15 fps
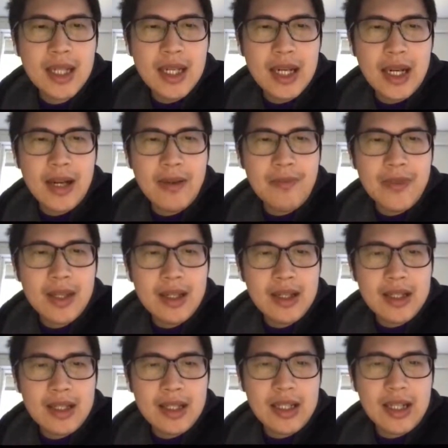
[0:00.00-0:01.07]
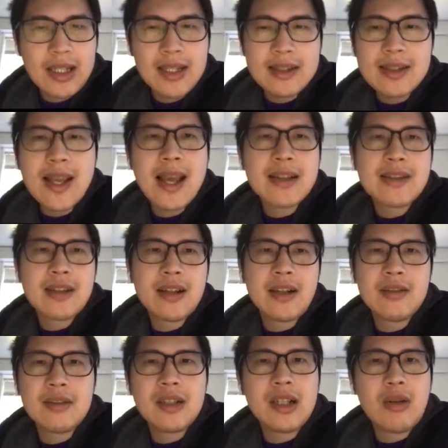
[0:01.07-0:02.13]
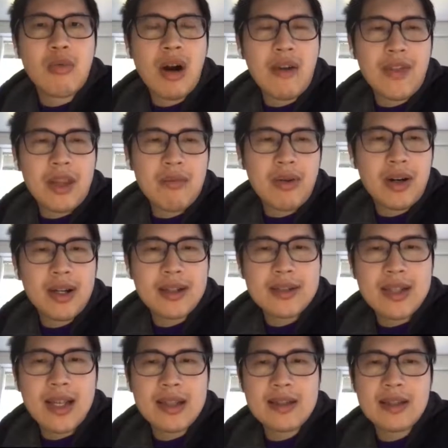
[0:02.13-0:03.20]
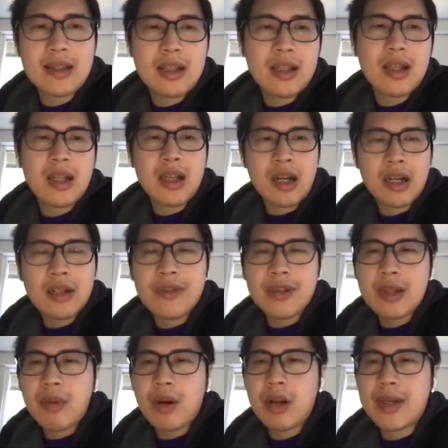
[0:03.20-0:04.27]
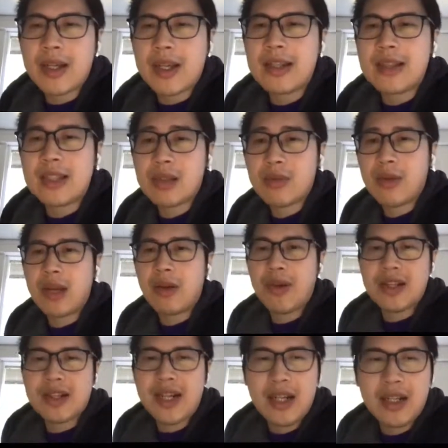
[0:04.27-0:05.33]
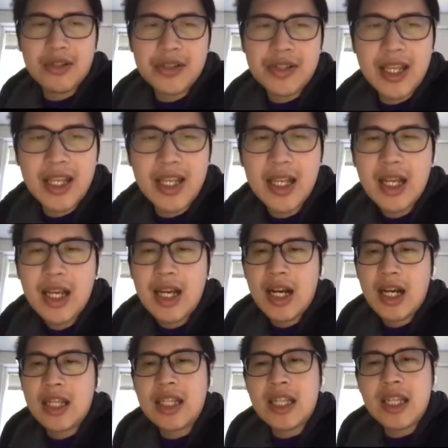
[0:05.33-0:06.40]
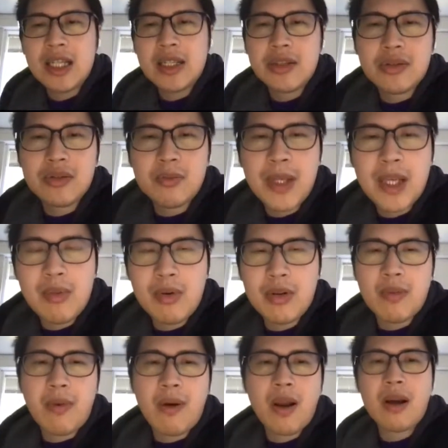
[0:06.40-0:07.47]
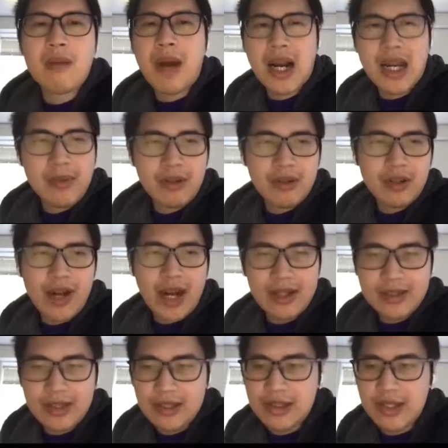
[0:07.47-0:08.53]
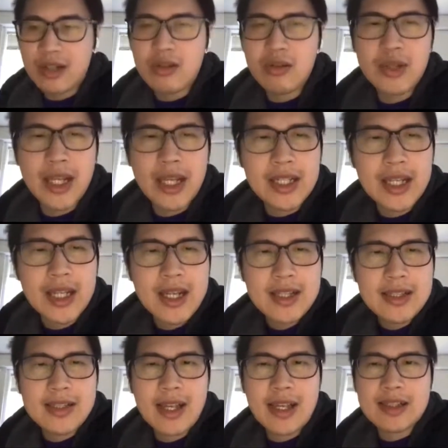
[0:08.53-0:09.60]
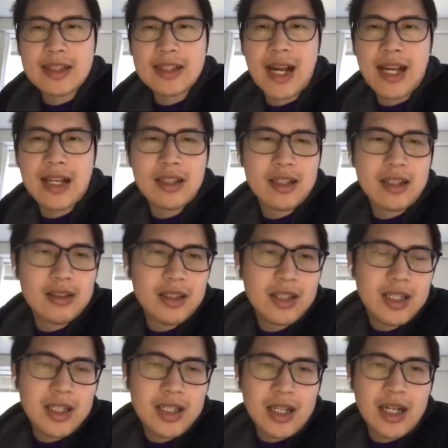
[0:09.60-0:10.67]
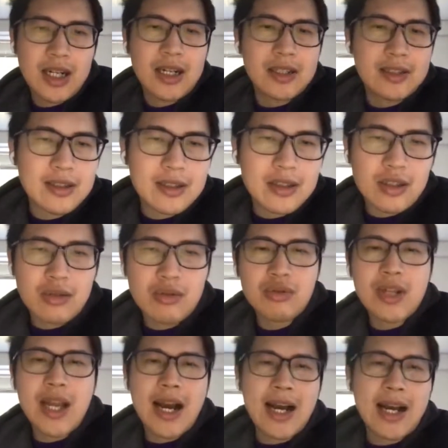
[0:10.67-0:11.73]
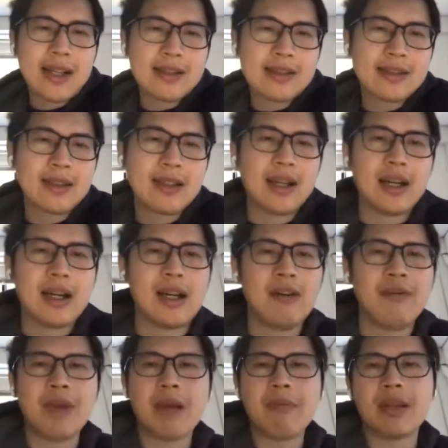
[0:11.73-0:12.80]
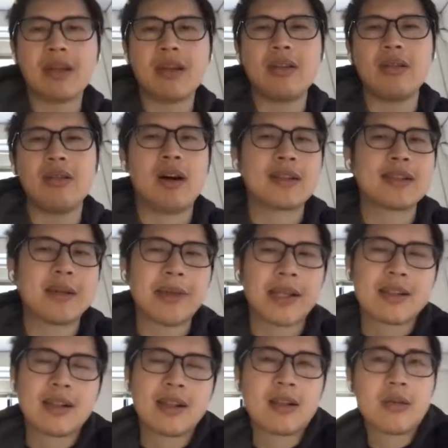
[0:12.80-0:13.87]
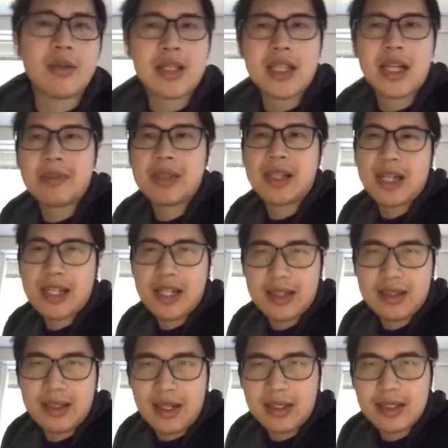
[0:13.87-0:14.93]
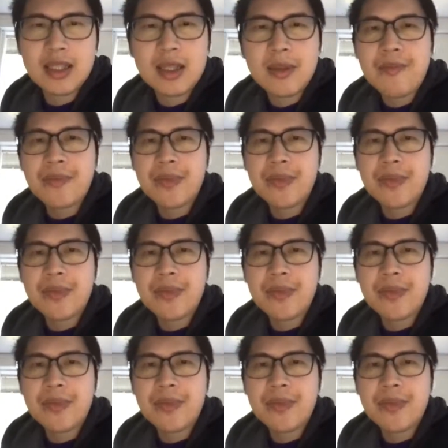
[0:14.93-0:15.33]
In this case, one of the important things in a lot of deployment cases, we are starting to see a need to be able to deploy on multiple devices, including things like CUDAs, NPU, or some external runtimes like TensorRT.